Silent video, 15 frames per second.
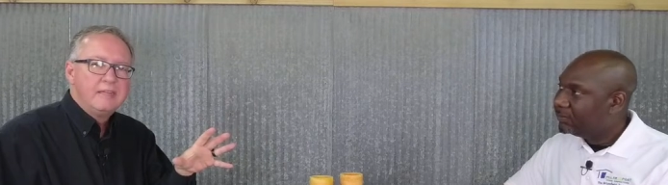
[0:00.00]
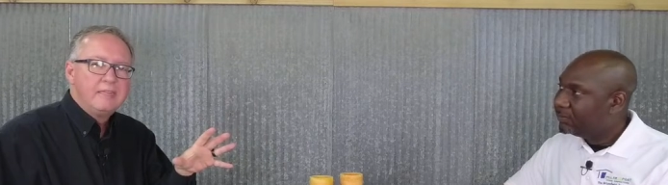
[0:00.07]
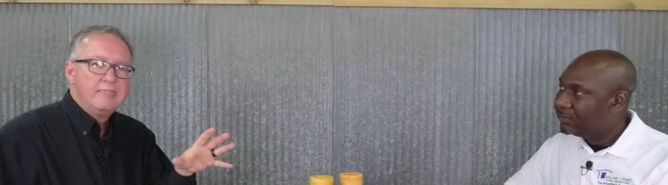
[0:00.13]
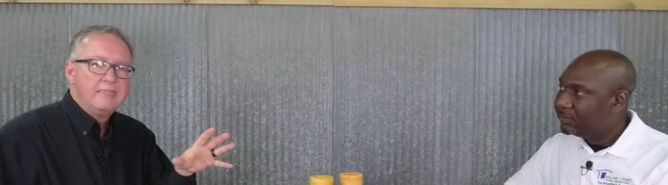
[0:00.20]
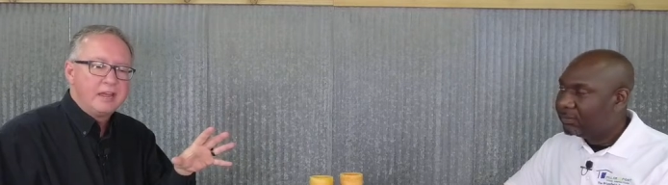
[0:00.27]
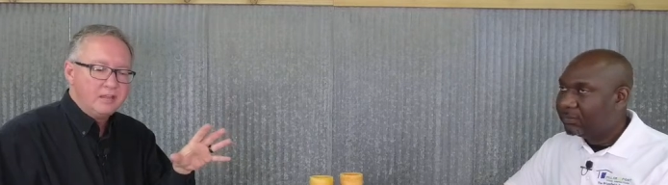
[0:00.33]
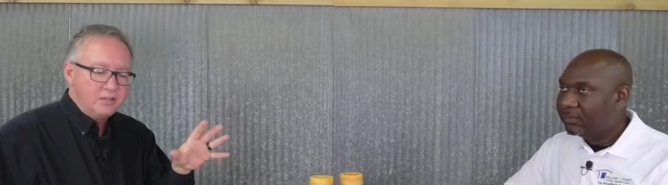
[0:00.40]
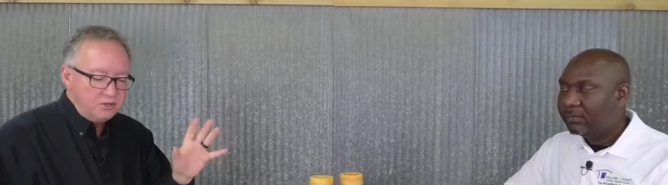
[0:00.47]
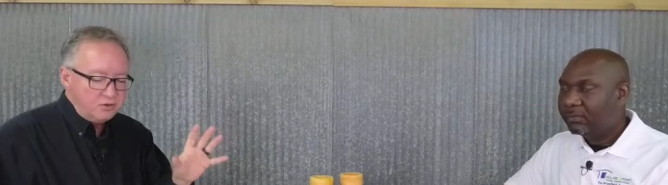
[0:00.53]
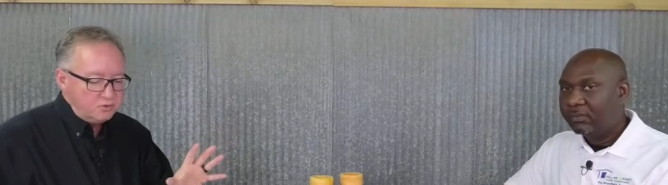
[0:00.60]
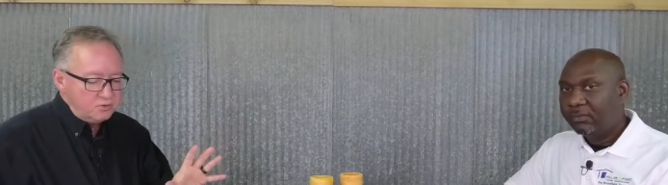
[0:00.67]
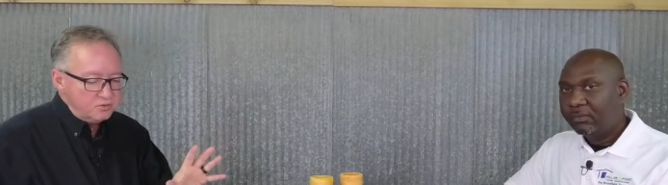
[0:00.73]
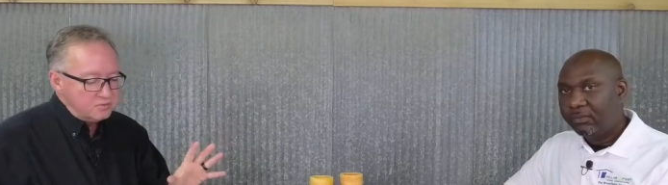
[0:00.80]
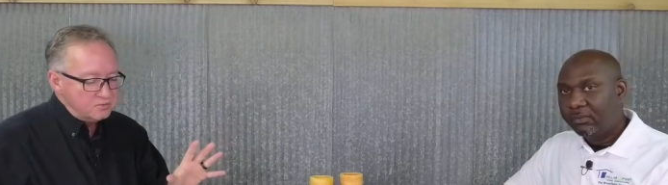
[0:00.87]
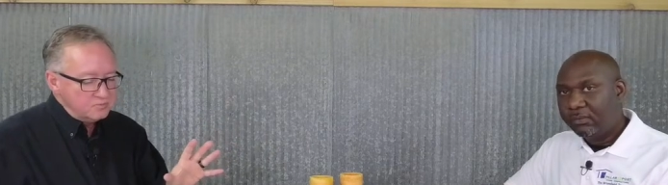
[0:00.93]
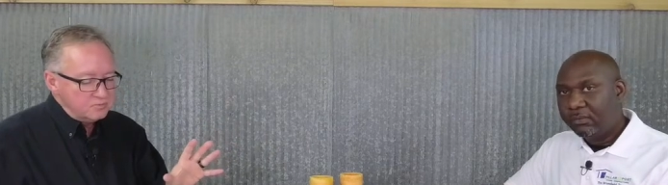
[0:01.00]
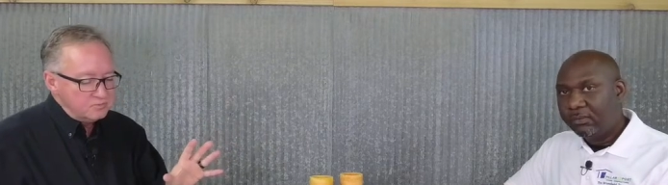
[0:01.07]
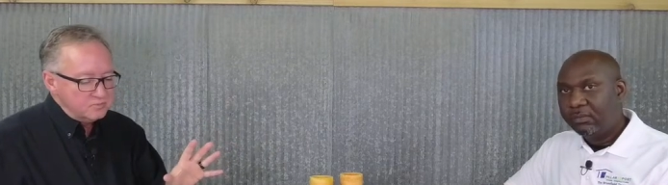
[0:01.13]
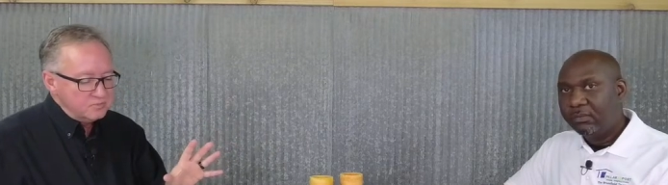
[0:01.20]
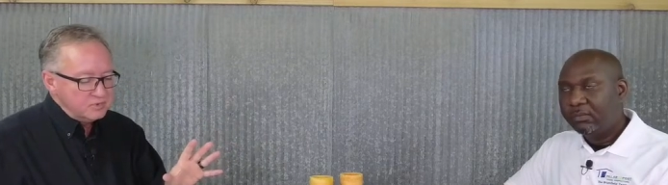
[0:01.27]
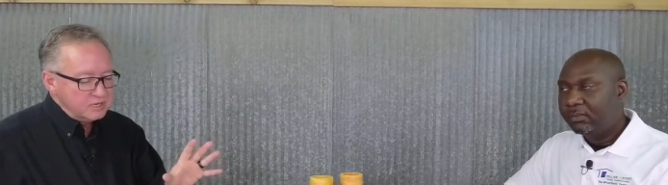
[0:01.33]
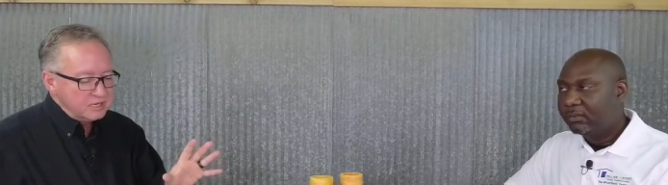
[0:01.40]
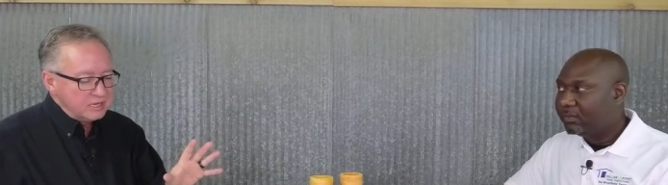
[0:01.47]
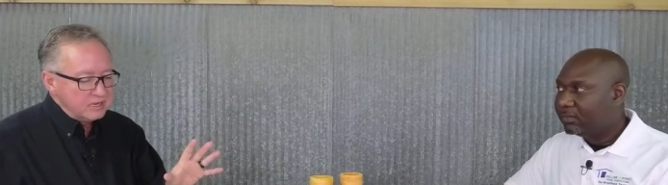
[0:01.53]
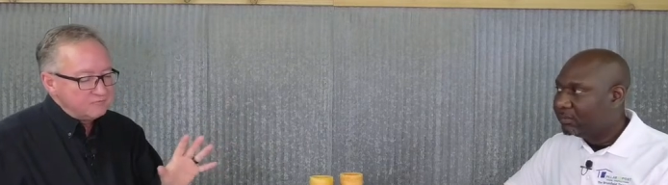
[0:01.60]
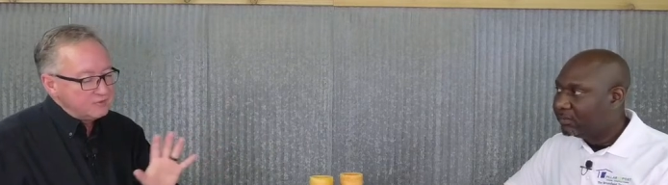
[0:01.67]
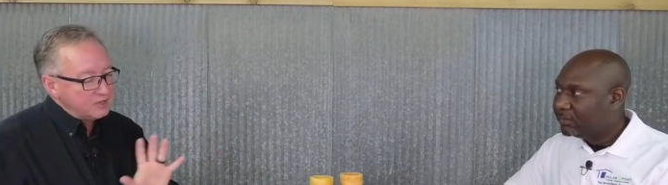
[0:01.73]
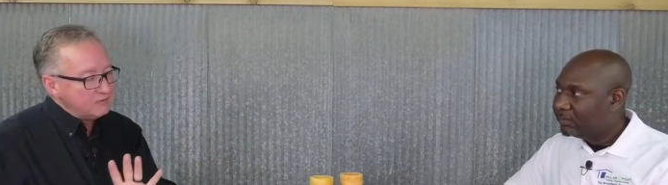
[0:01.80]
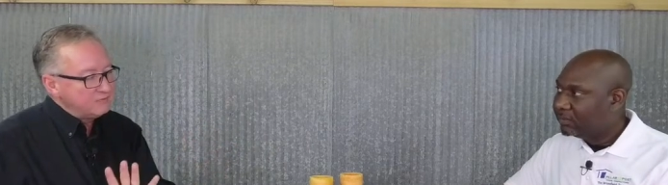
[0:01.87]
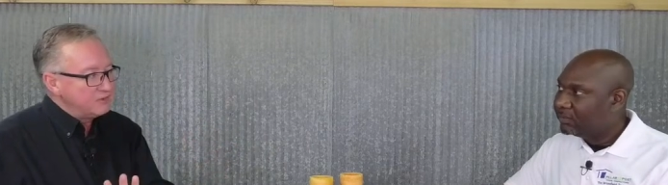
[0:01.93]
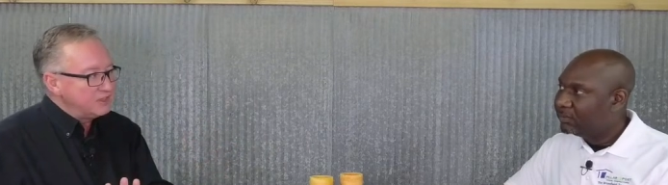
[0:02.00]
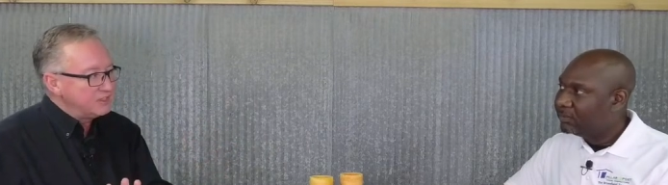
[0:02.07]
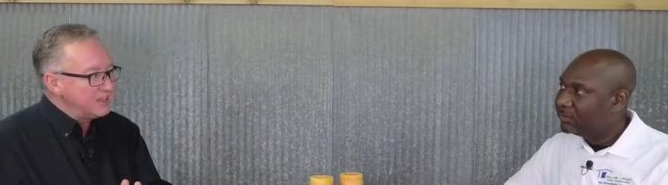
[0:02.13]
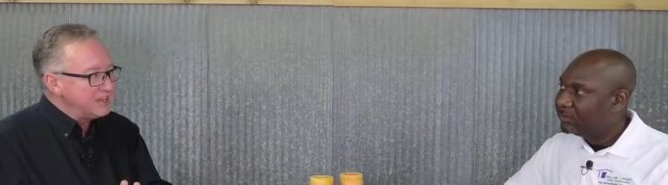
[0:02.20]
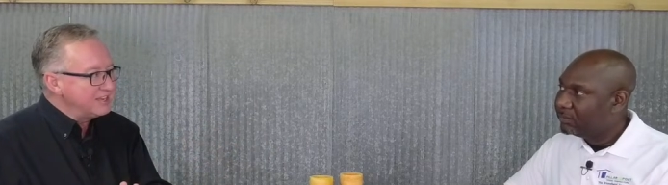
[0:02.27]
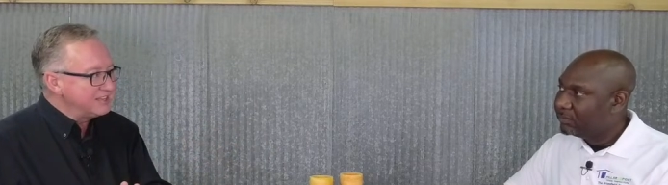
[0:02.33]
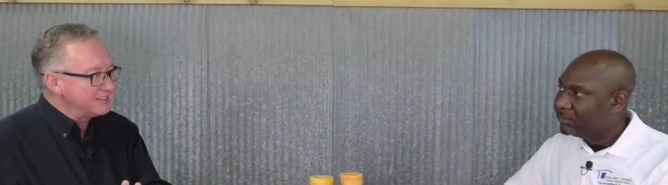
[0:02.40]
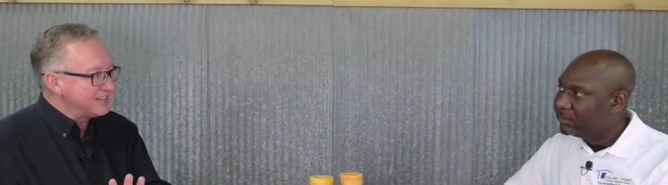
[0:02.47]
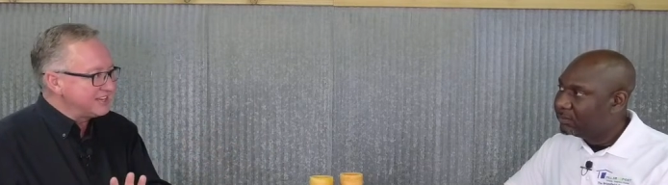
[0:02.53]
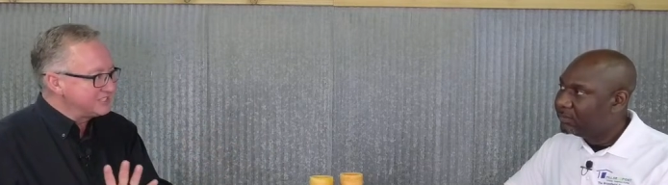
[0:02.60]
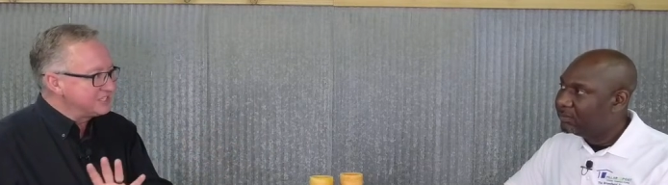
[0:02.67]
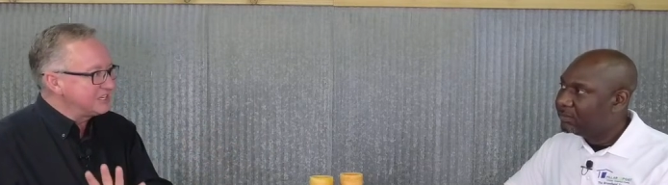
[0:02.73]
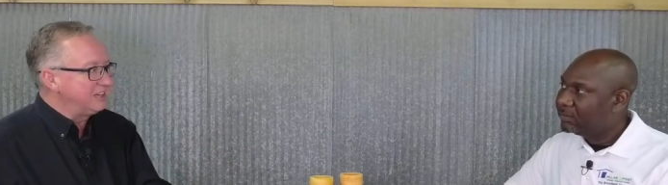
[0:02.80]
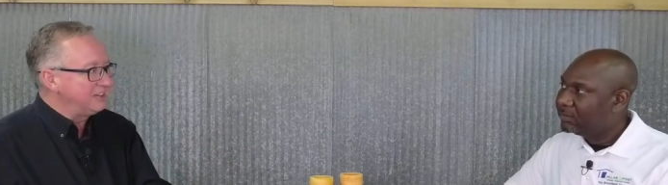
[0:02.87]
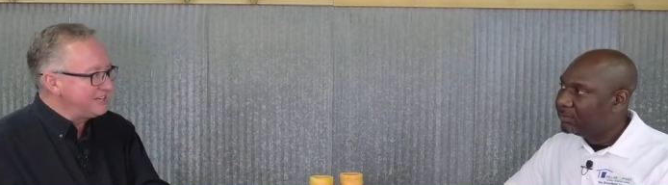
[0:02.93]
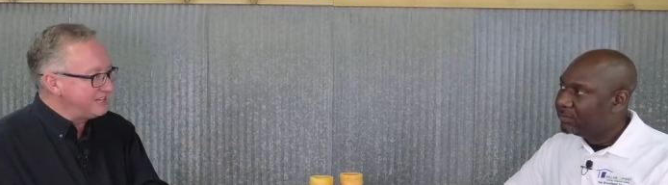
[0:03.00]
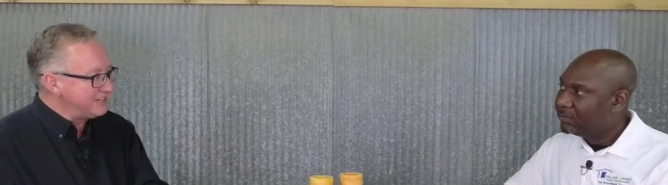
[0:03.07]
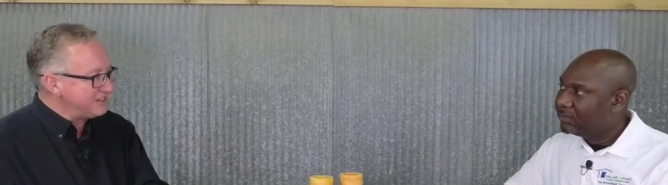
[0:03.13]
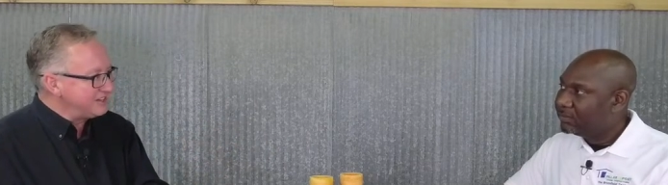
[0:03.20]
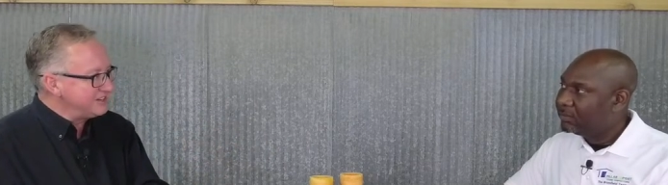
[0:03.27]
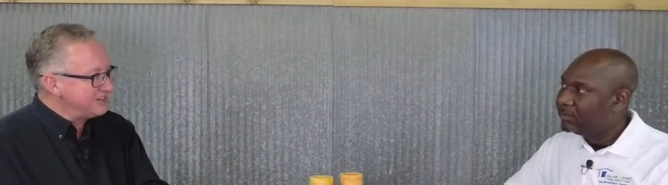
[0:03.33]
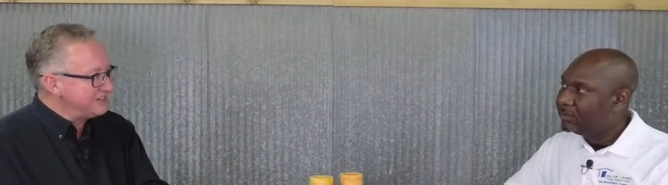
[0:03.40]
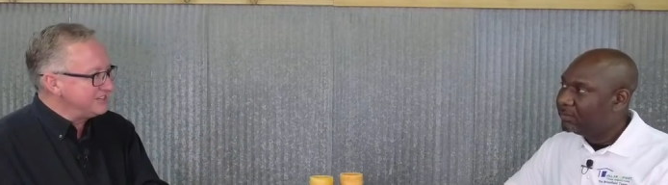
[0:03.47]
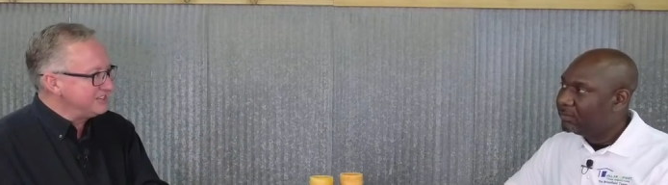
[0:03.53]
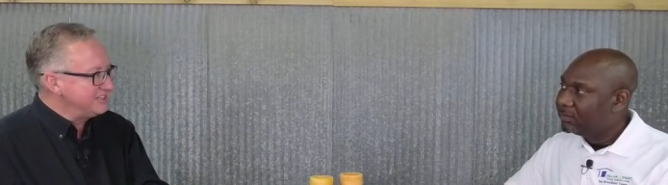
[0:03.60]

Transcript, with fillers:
Speaker 1: that you, if, if you think that's clear,